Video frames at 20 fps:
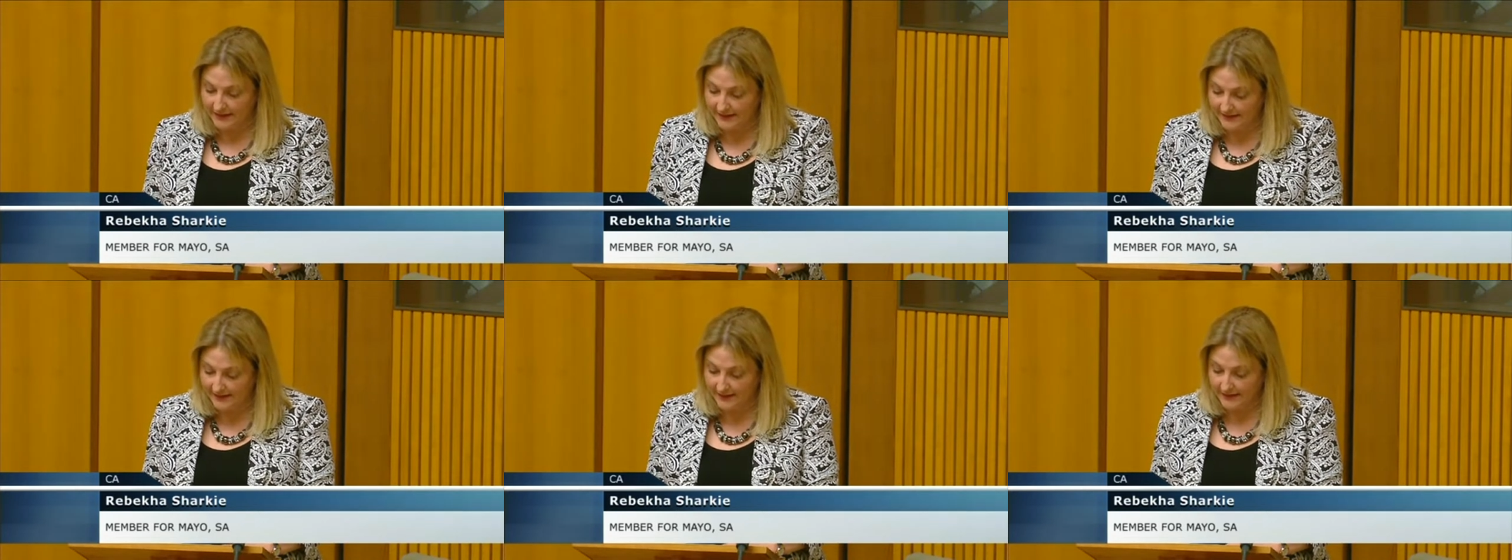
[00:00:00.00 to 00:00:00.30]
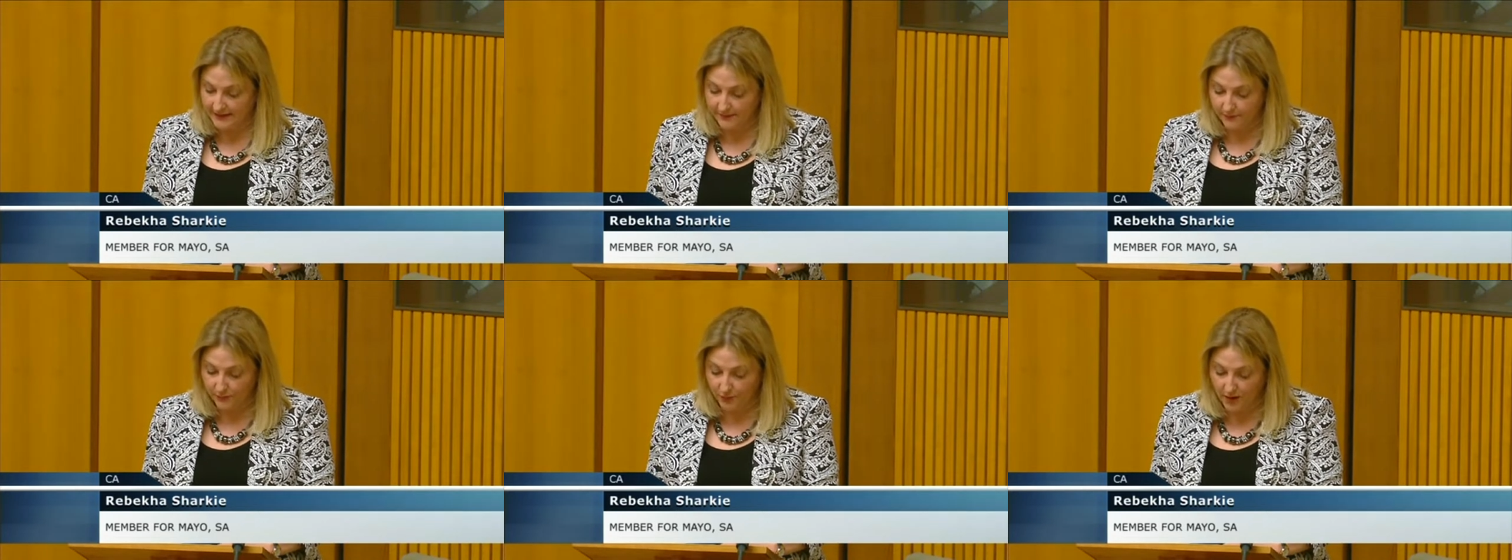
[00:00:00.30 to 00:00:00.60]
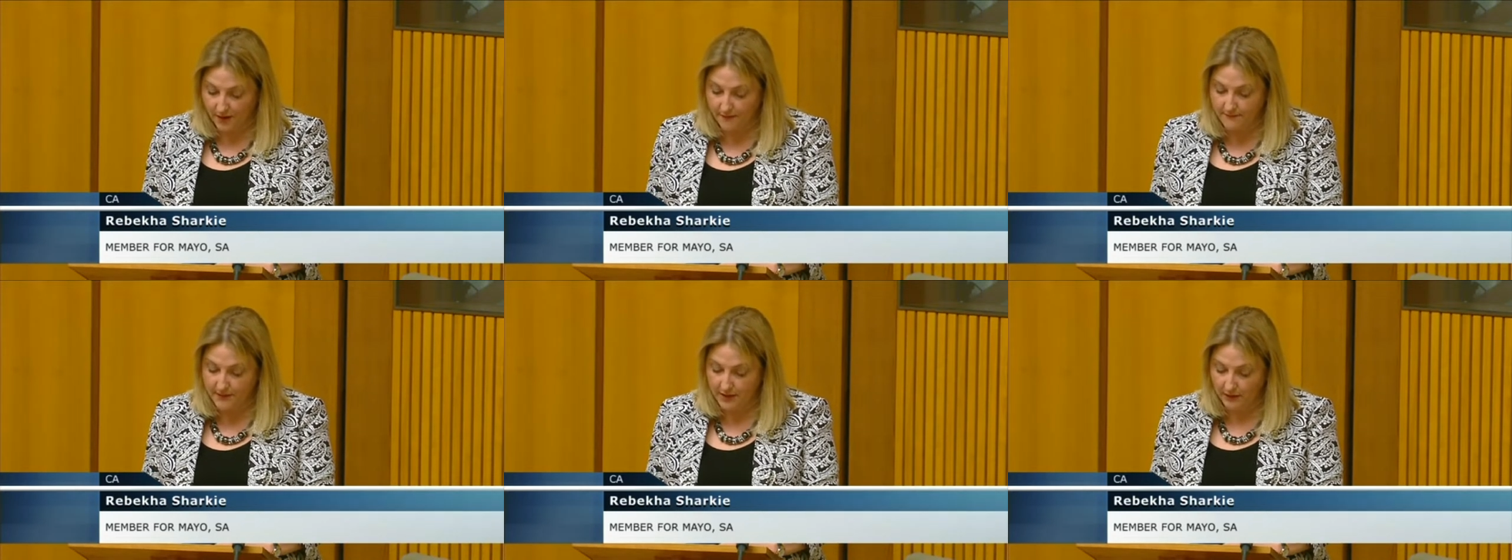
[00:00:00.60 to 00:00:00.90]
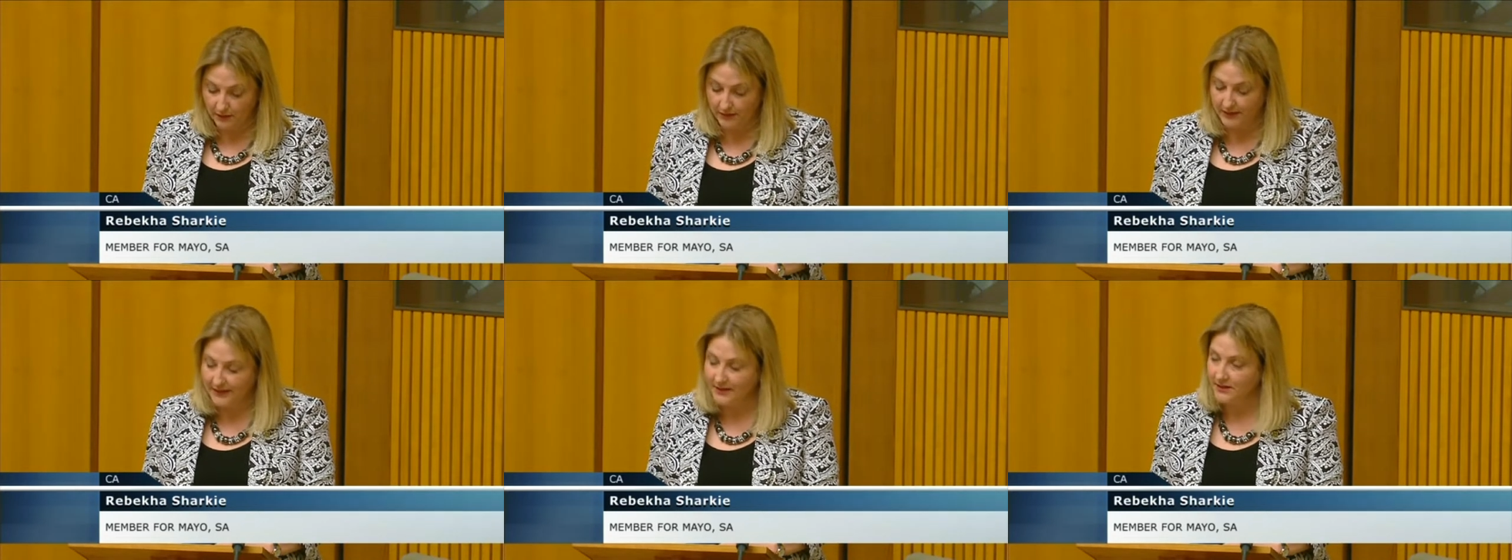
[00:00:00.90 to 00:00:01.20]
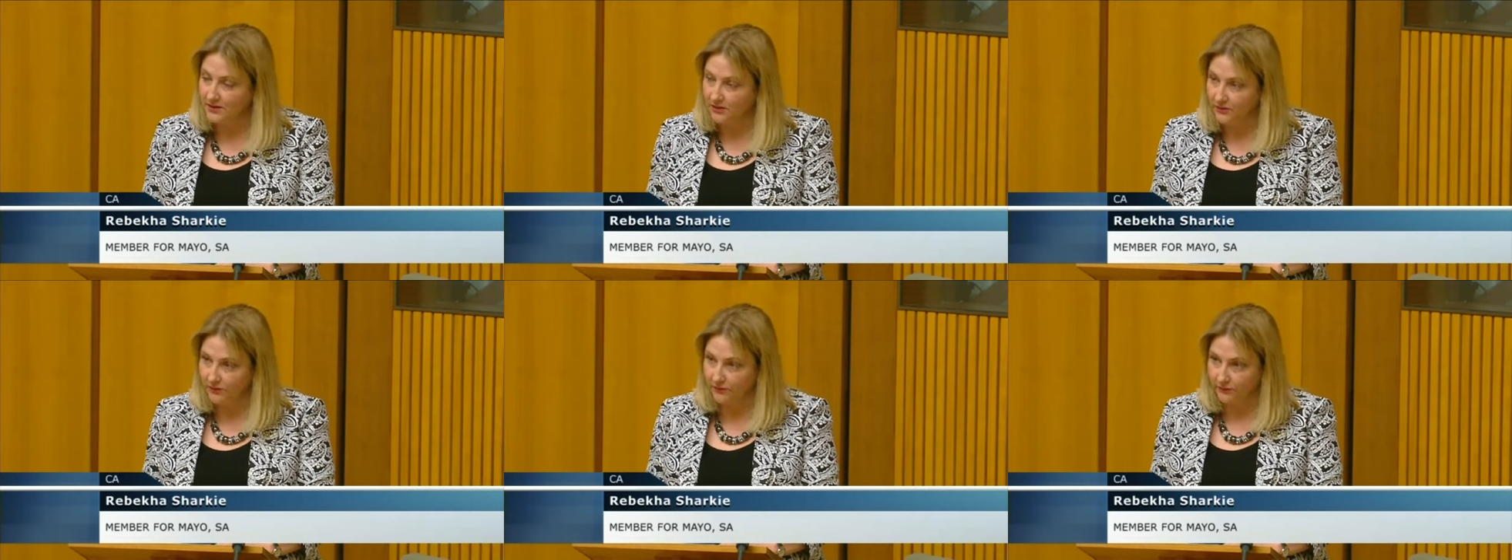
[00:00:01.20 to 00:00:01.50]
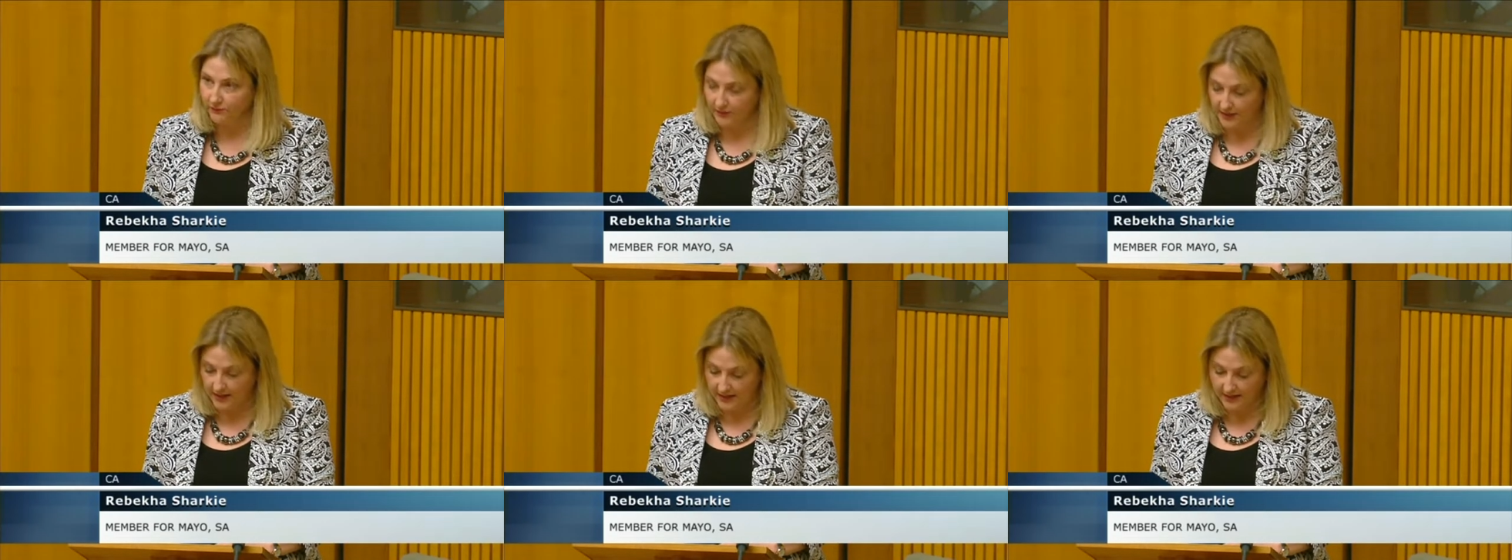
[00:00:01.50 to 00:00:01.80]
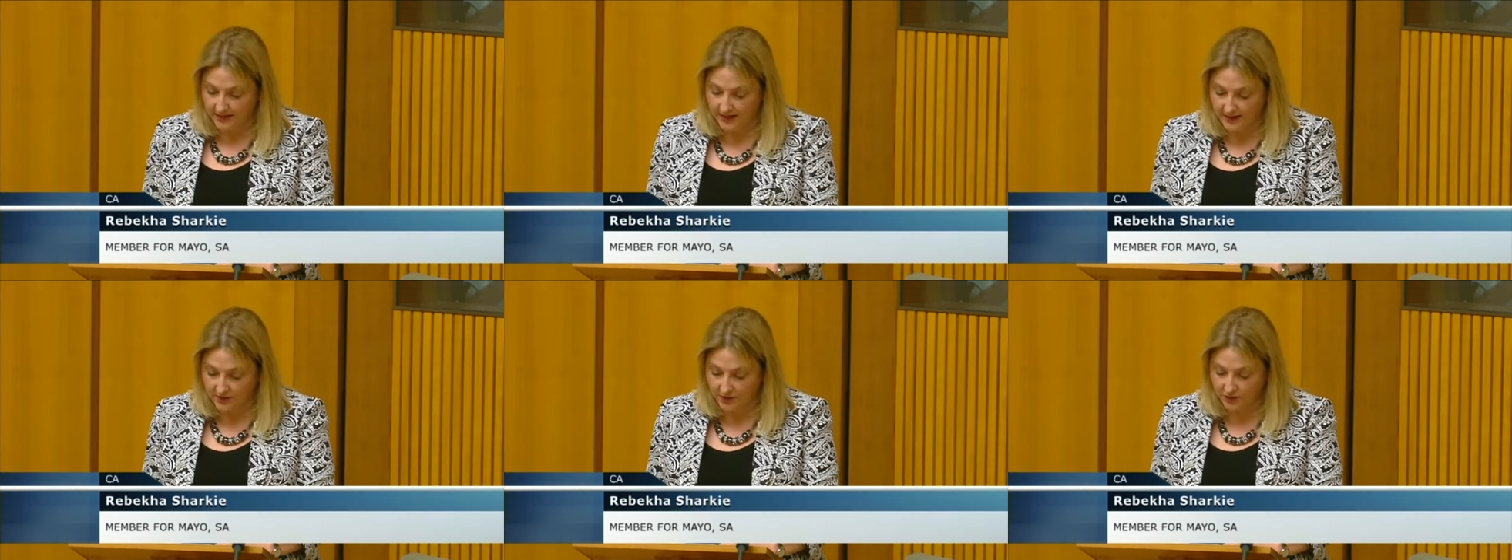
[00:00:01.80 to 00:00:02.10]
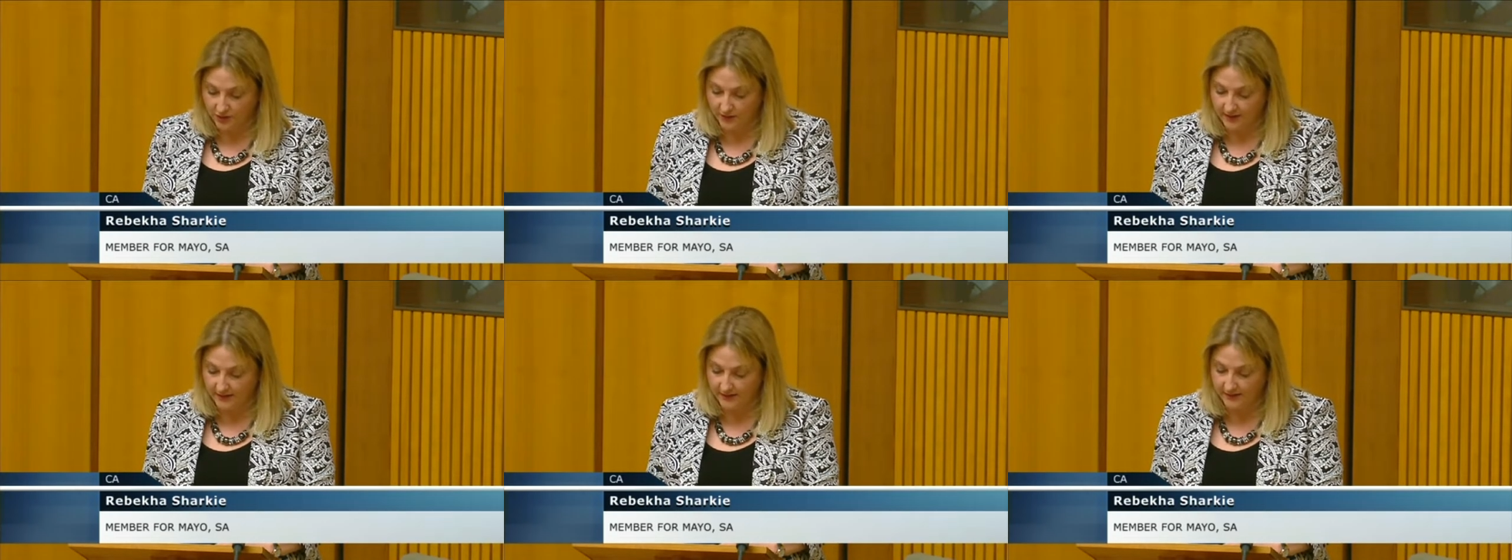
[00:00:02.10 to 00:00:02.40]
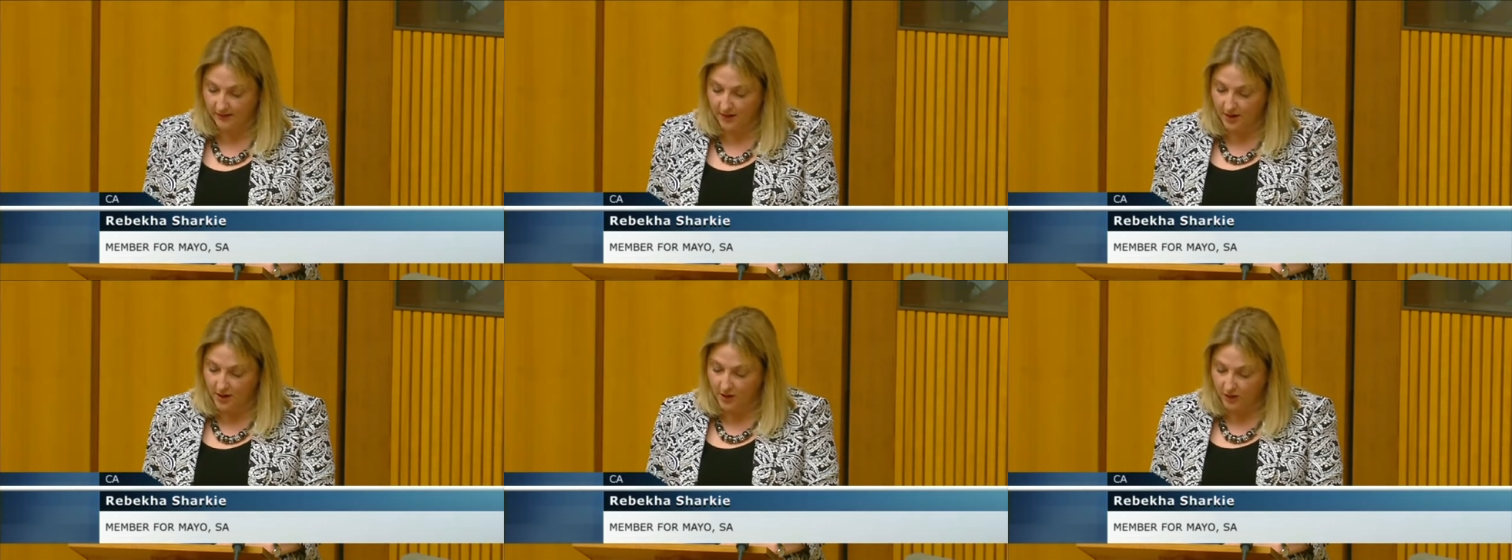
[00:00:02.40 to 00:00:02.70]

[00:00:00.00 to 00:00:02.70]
exists primarily to three countries: